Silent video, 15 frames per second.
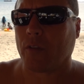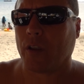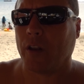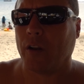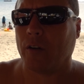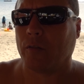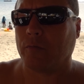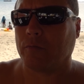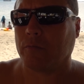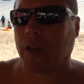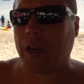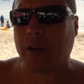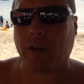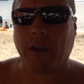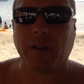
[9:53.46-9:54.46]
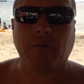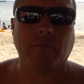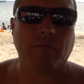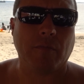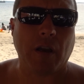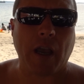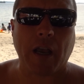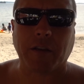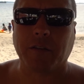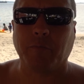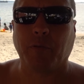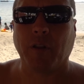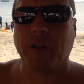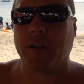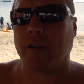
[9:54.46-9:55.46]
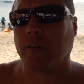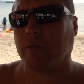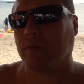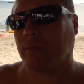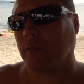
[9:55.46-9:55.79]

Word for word: you know, okay, action plan,